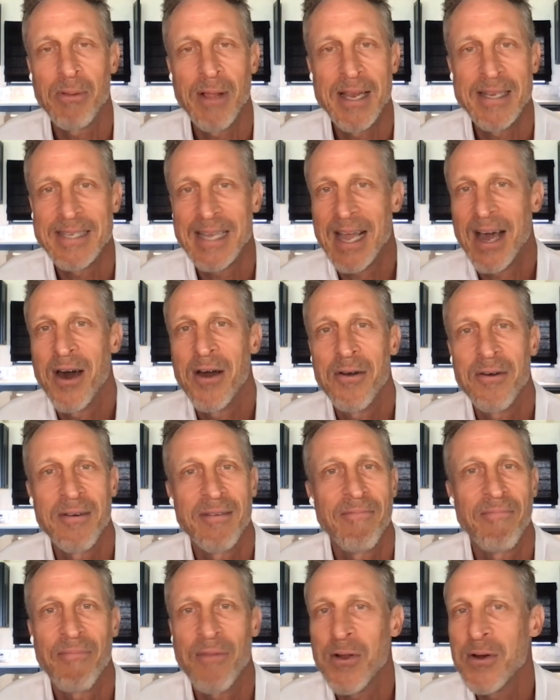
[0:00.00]
on the planet. It's like
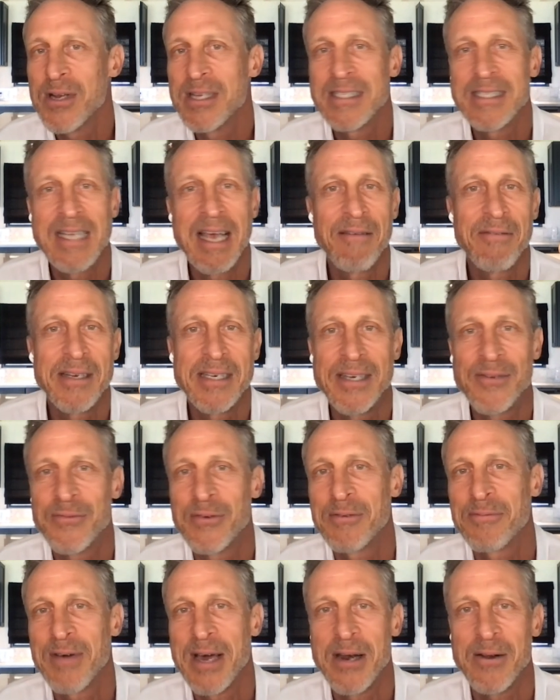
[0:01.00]
137
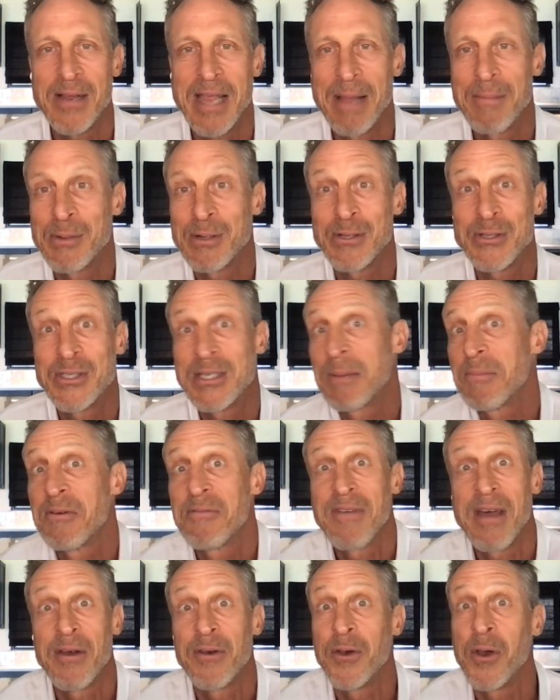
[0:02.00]
different phytochemicals.
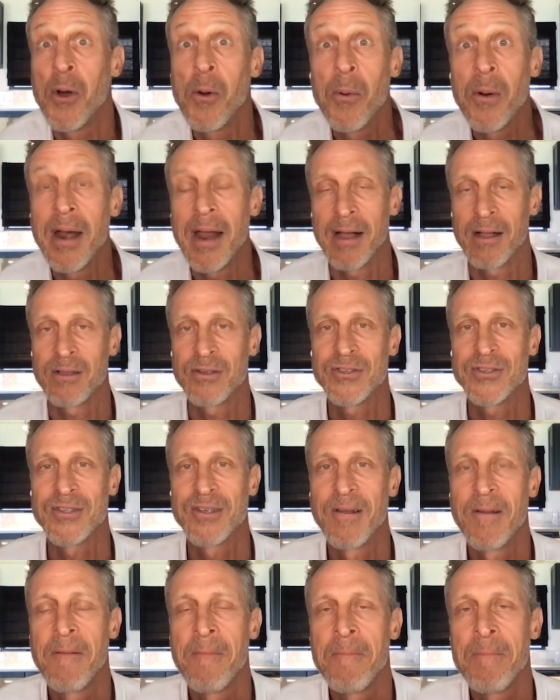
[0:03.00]
Some are found nowhere
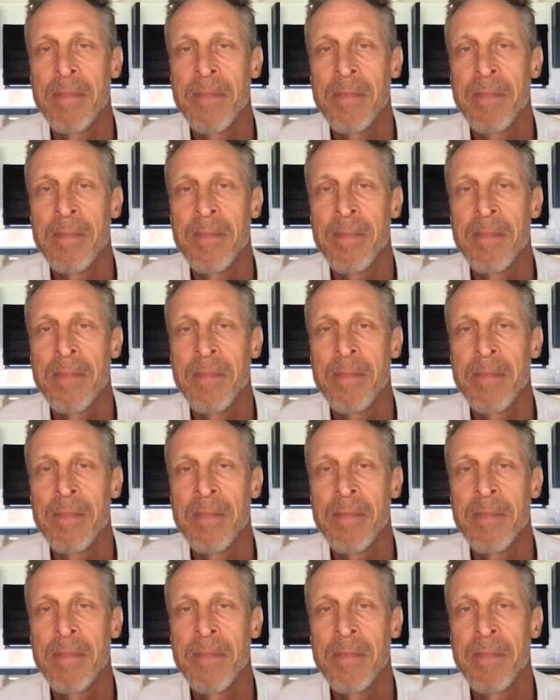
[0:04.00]
else.